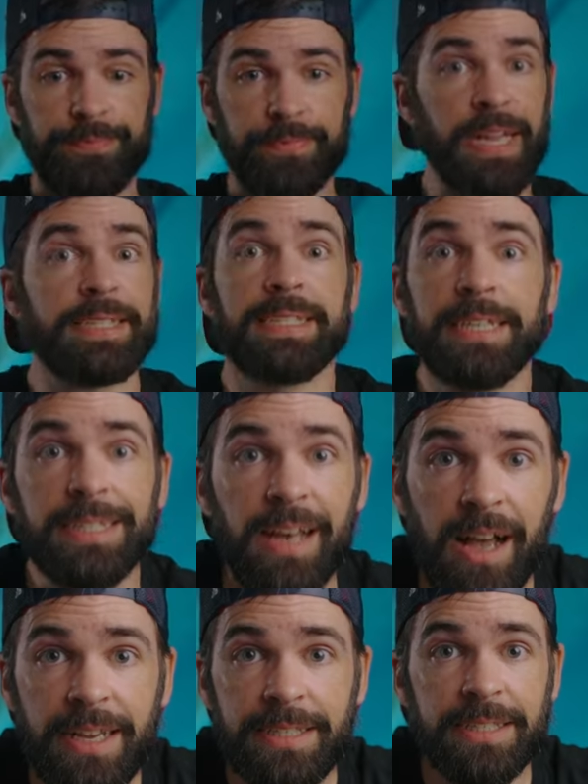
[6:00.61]
That's it,
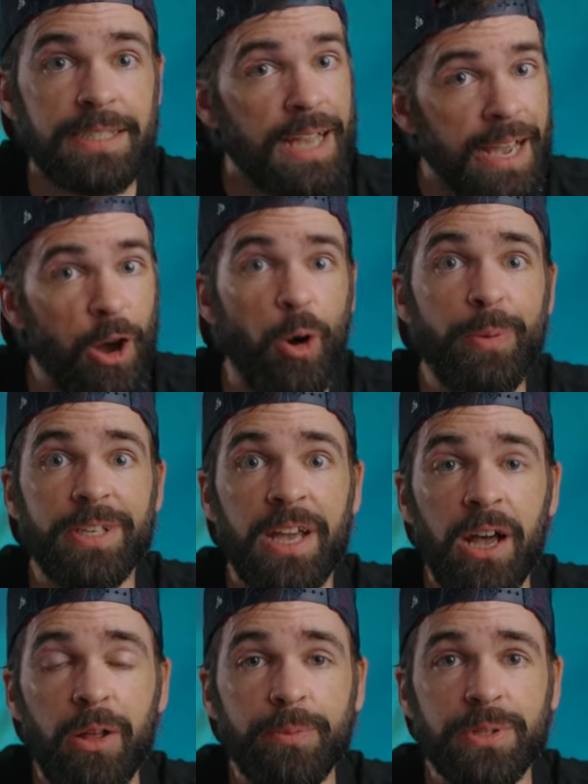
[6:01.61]
guys. I hope it
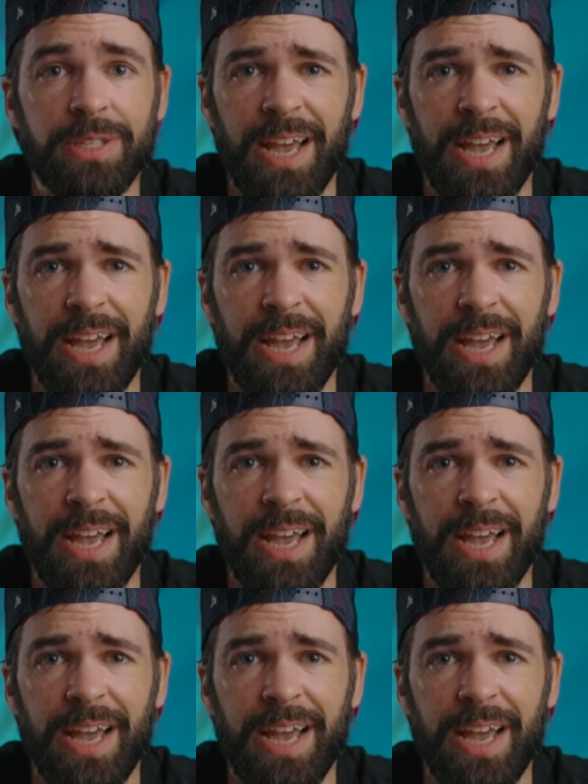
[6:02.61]
helps.